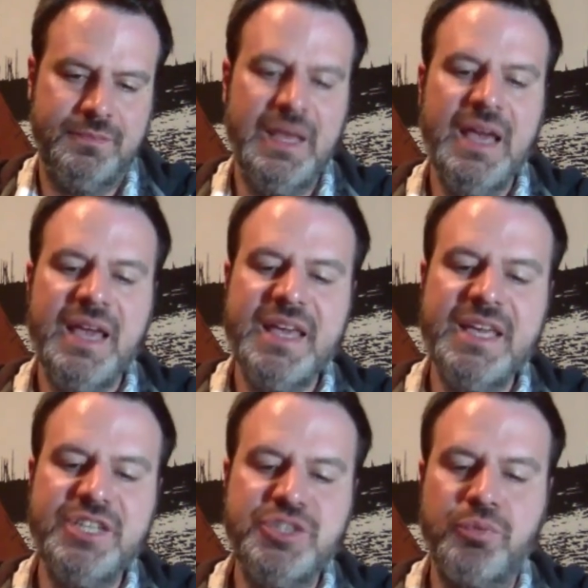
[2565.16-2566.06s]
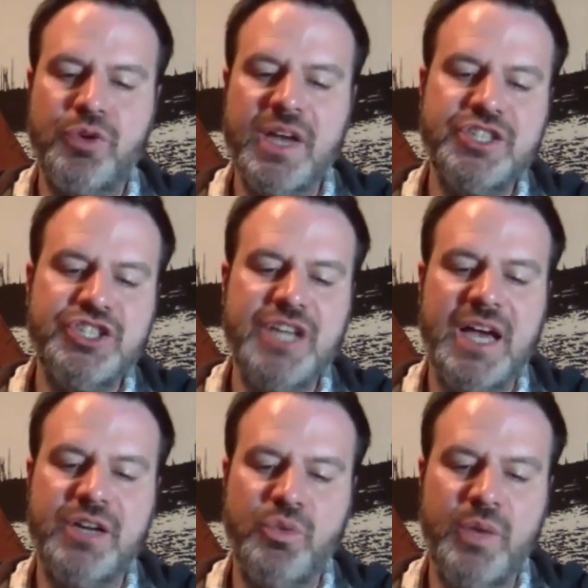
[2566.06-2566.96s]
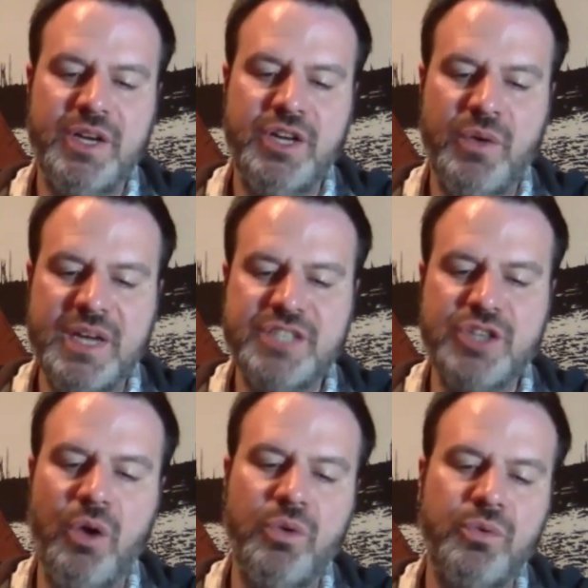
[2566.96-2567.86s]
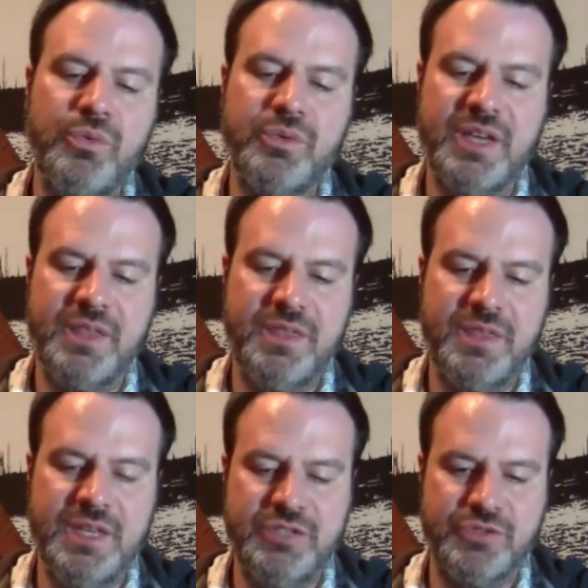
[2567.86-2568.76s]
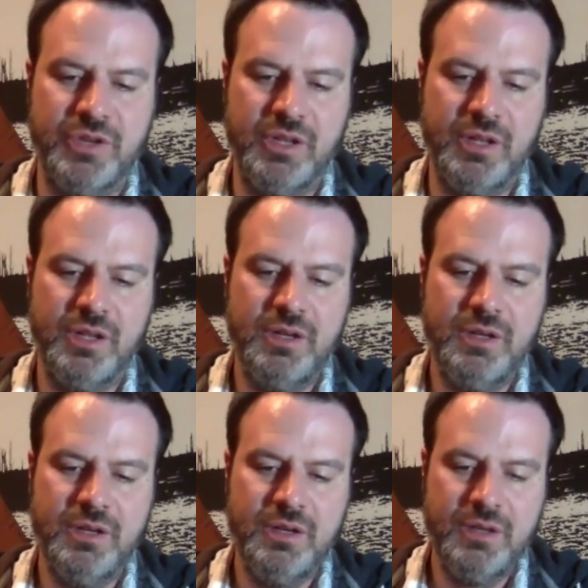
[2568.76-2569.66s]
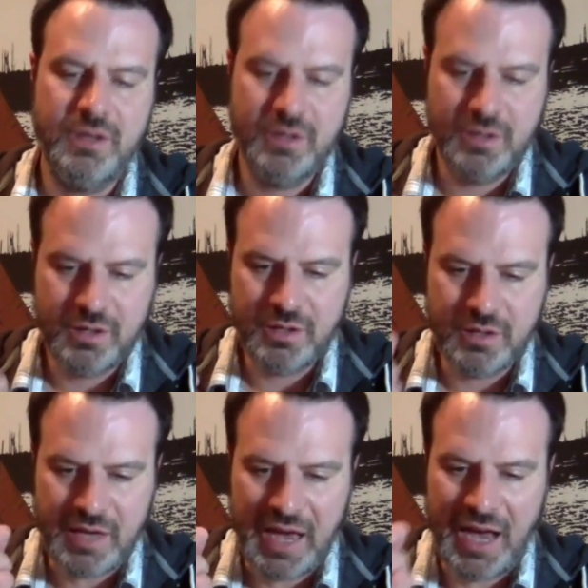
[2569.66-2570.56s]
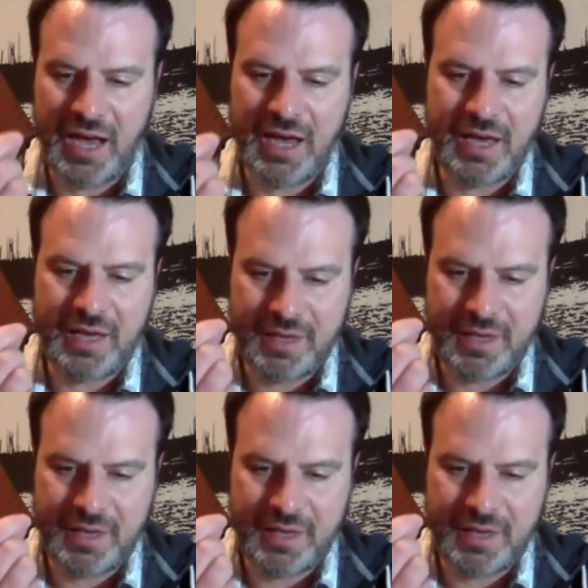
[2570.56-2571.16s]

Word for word: Each brick shattered window, its own cathedral I.